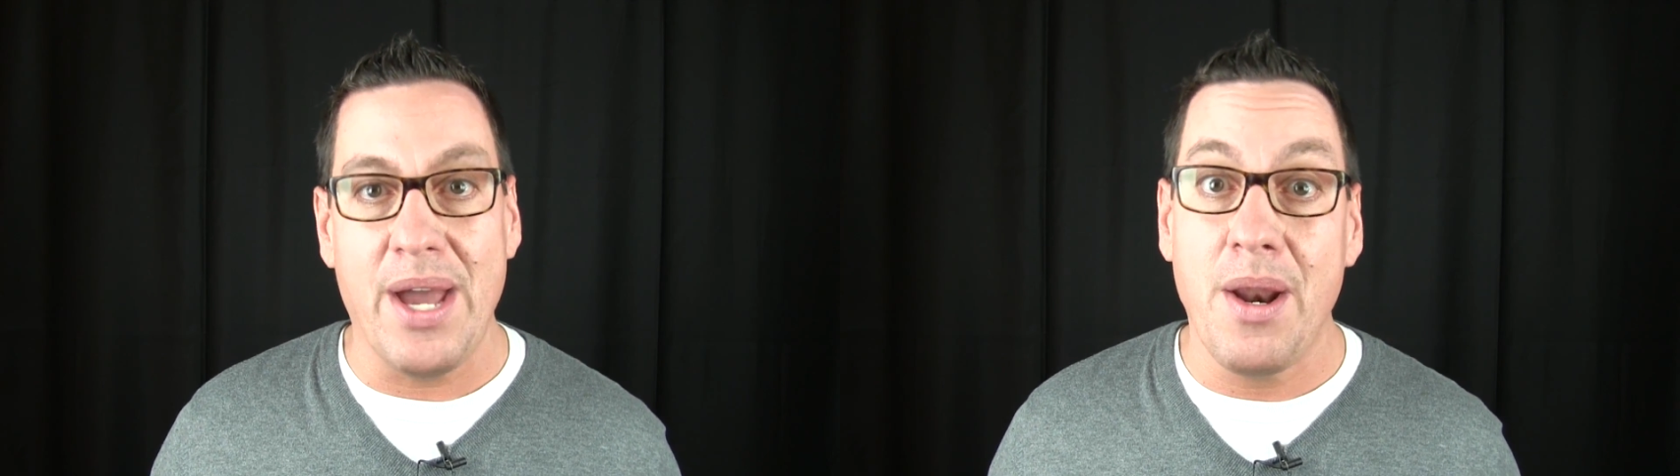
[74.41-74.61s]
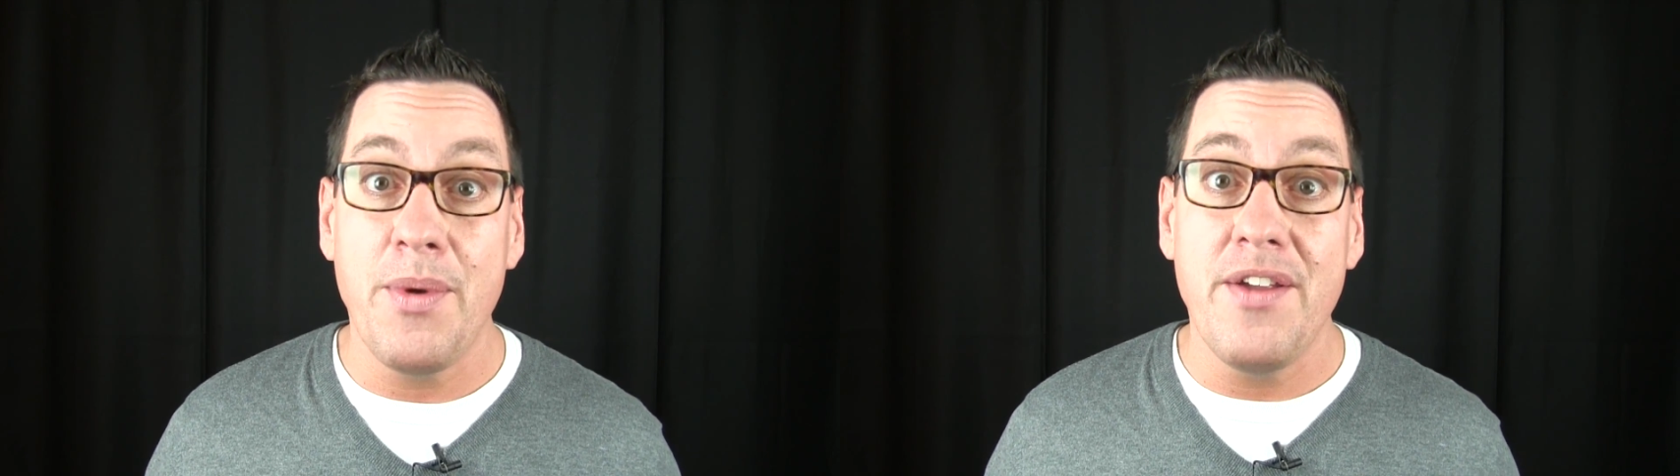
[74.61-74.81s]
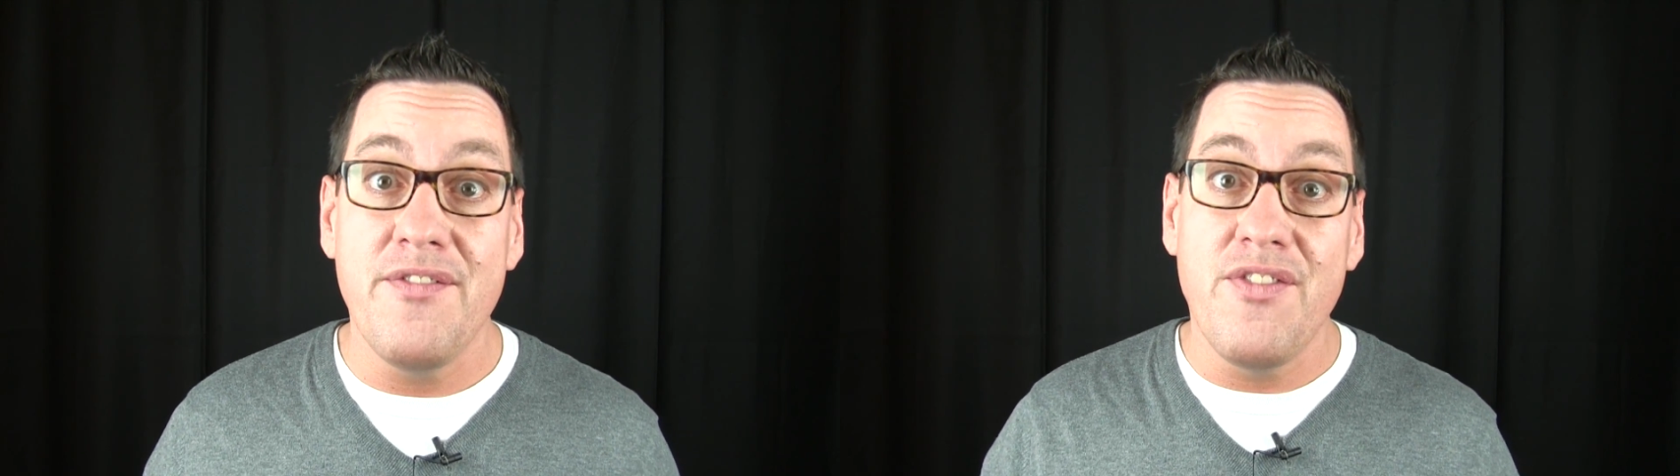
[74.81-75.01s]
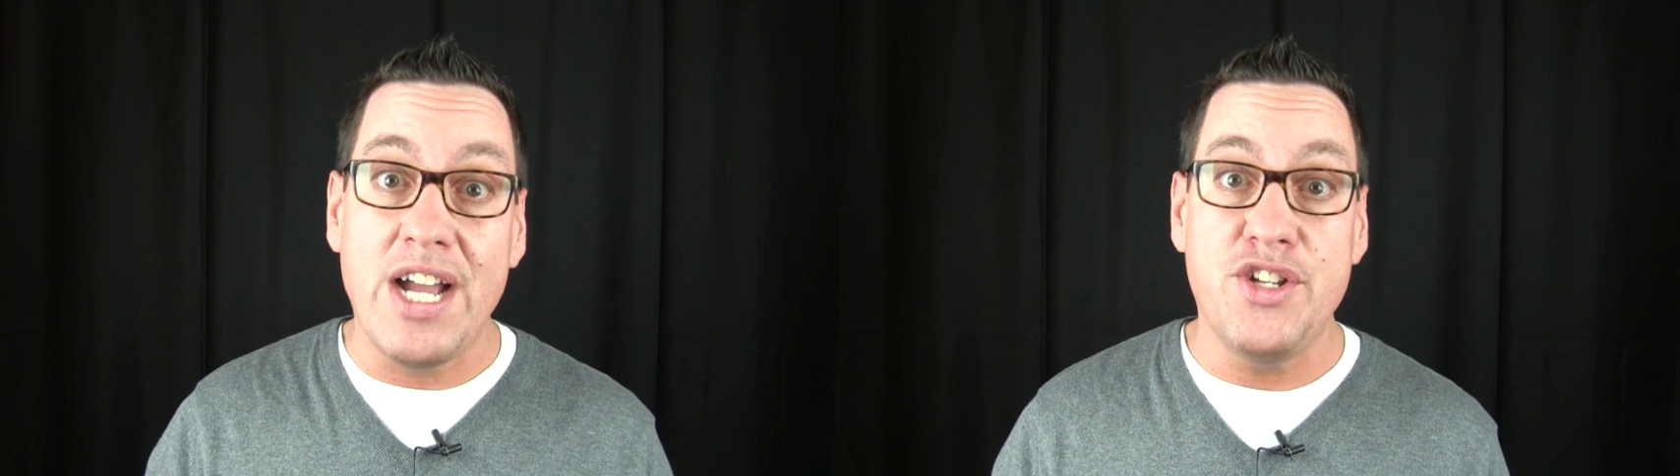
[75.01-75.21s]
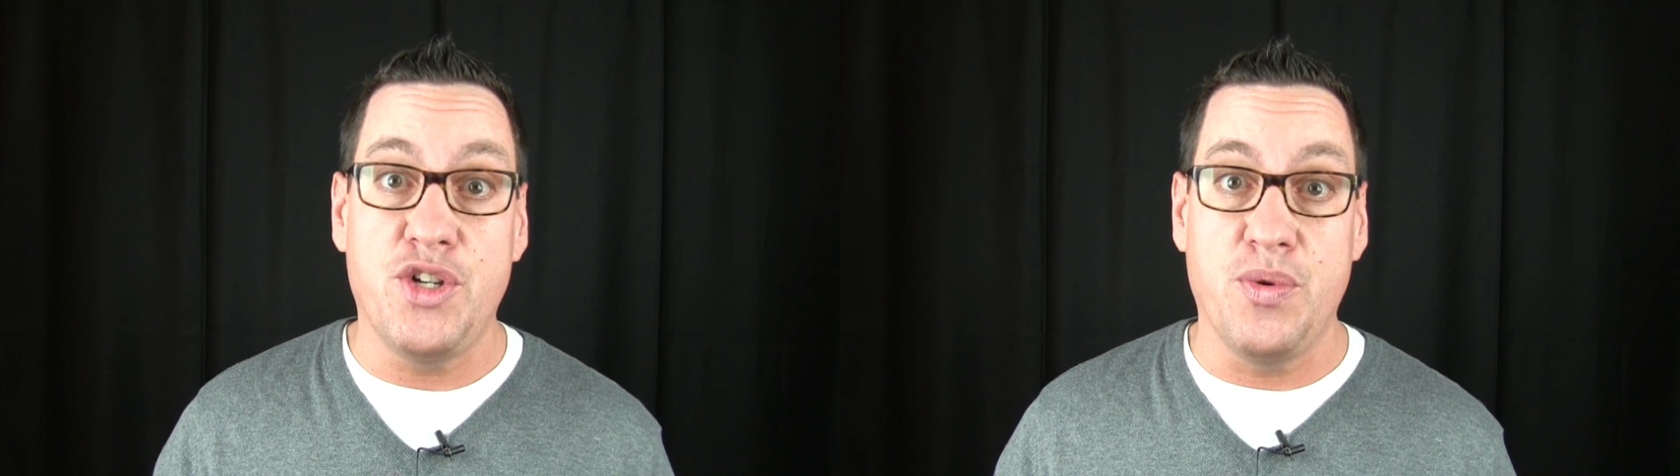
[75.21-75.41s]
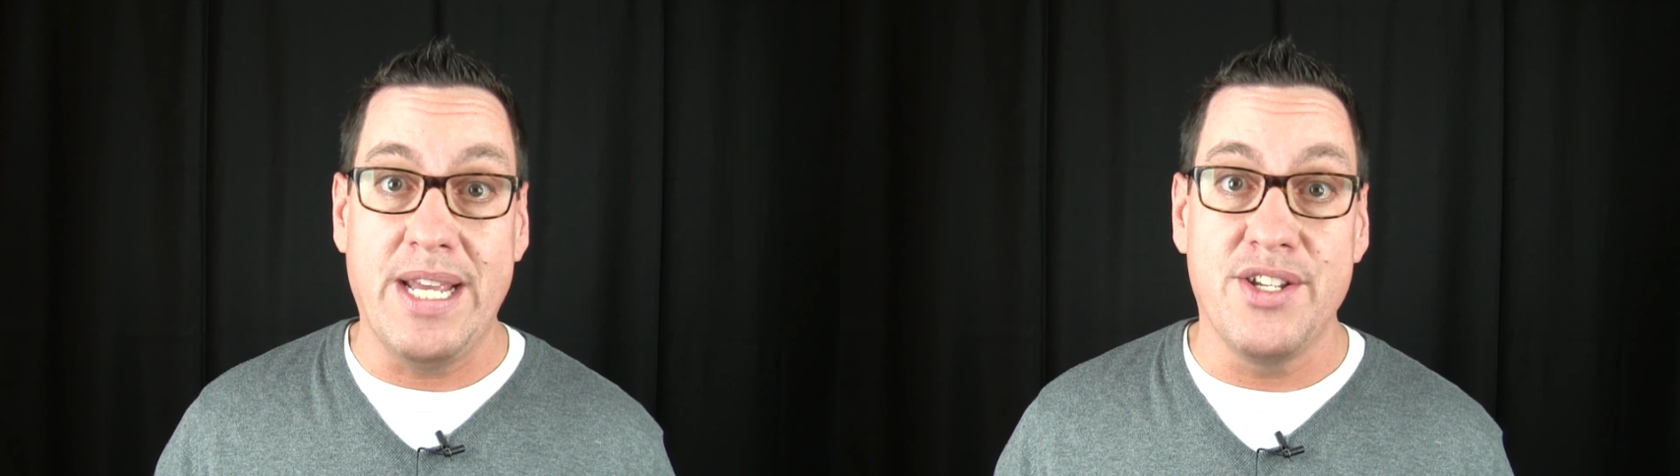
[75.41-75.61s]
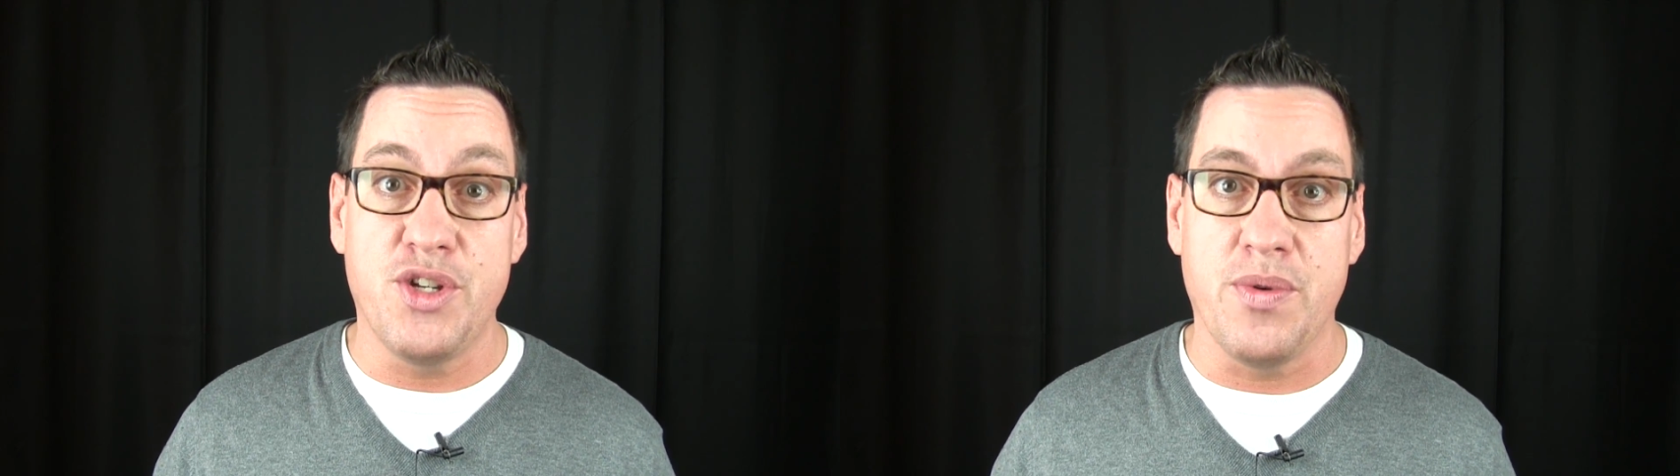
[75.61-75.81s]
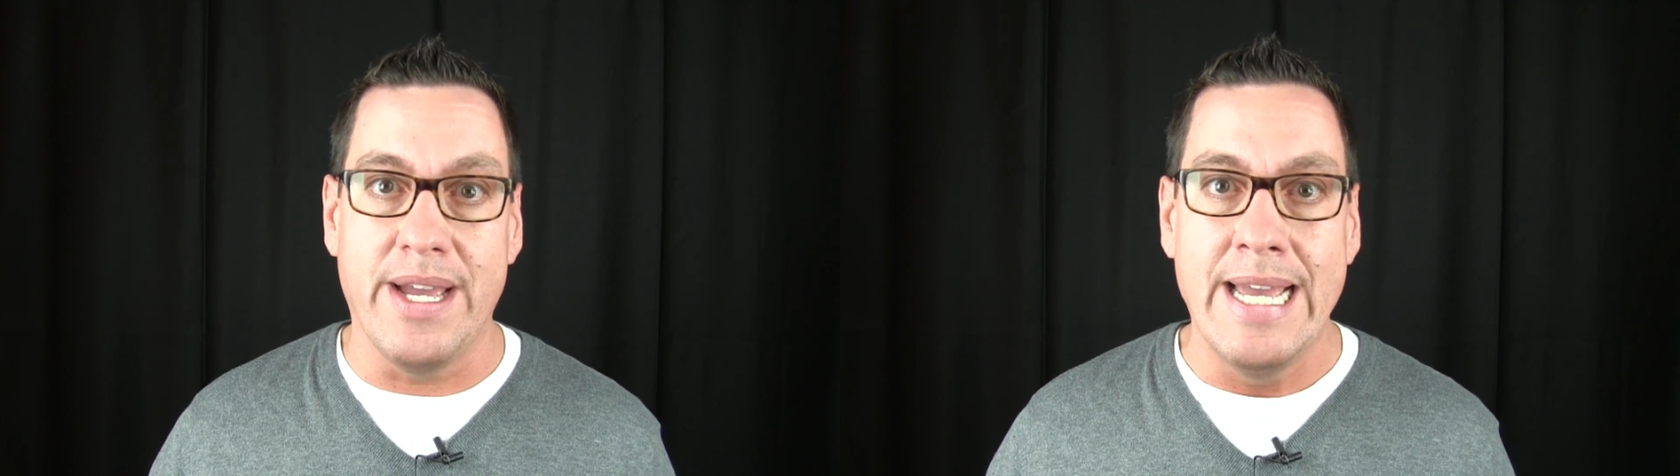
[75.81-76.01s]
And I want to invite you
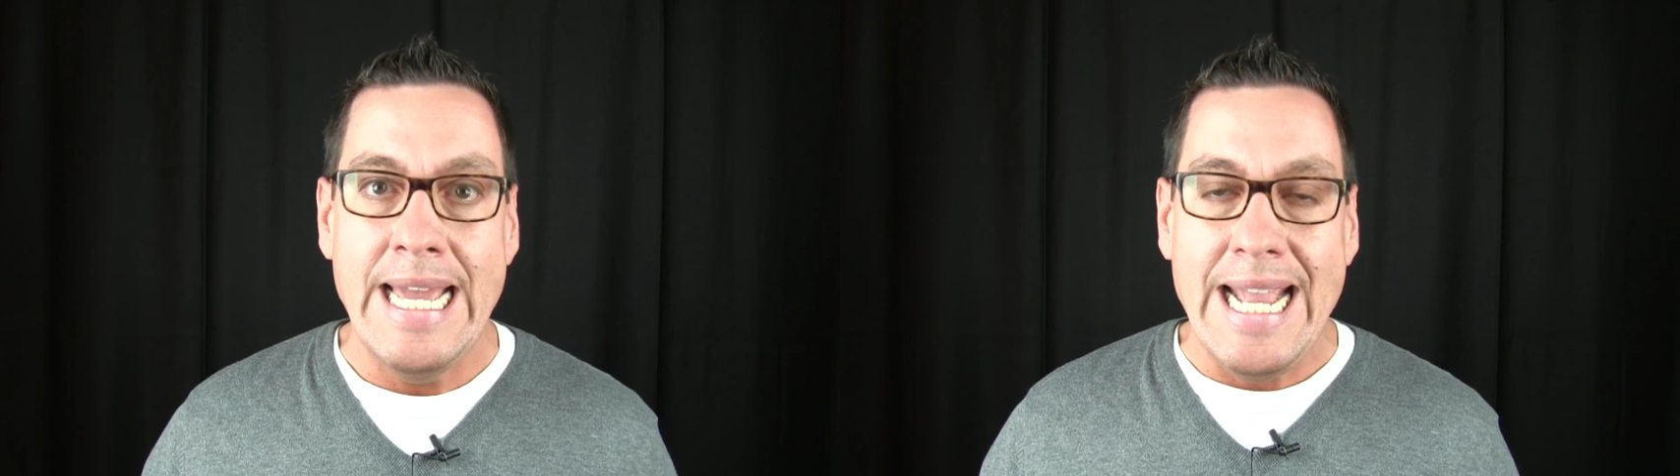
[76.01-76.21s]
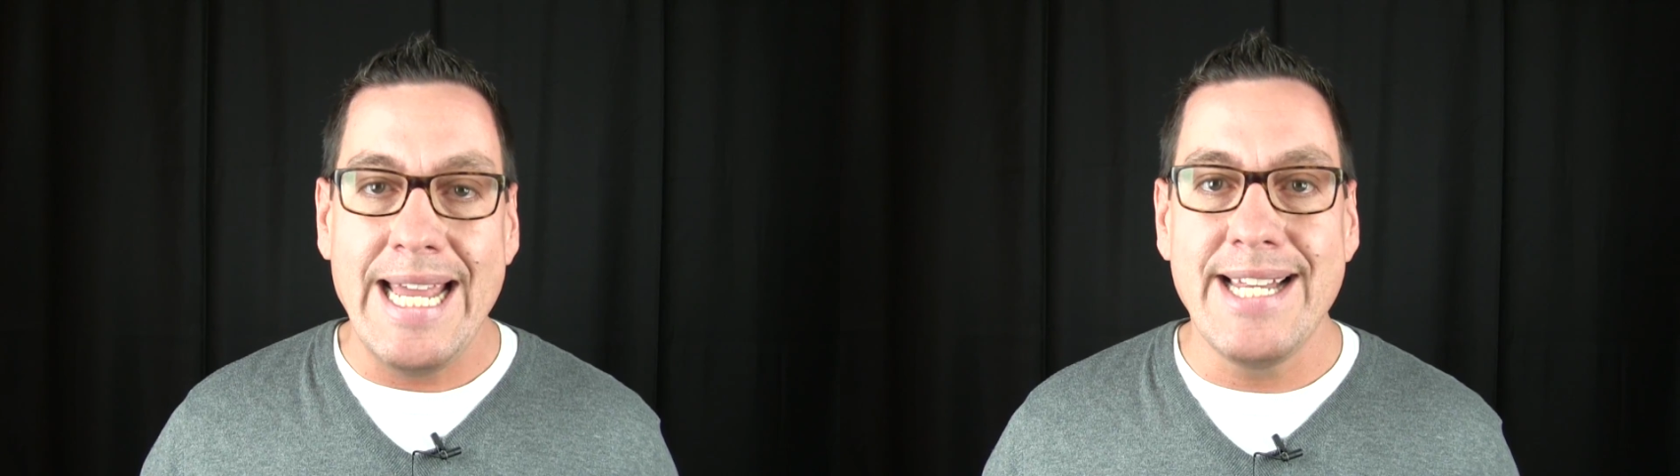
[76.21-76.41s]
into it.